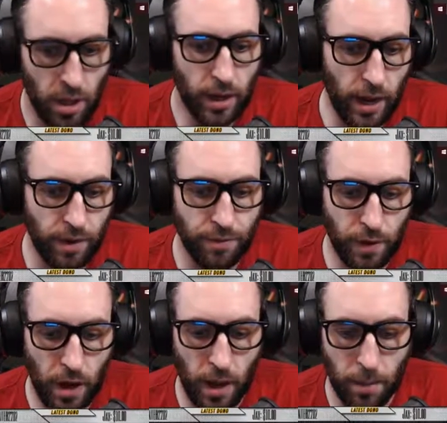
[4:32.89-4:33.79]
kind of
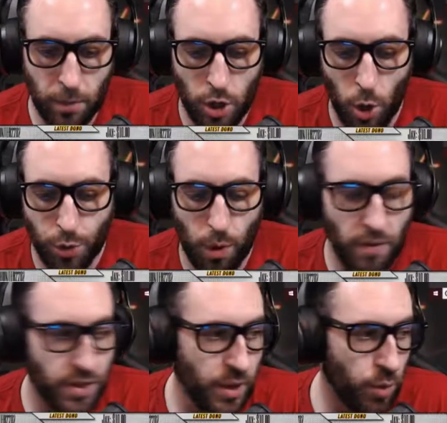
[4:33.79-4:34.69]
go through
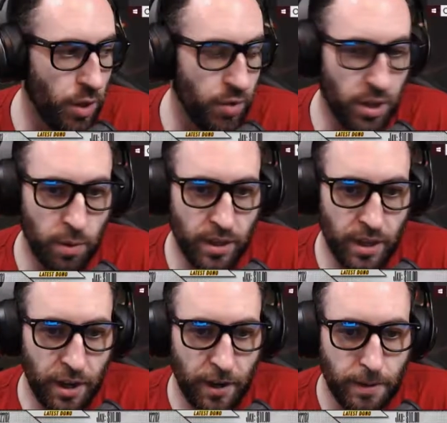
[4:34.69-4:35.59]
everything really, really quickly
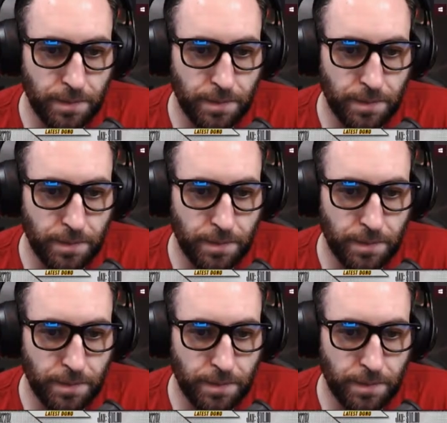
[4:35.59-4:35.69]
here.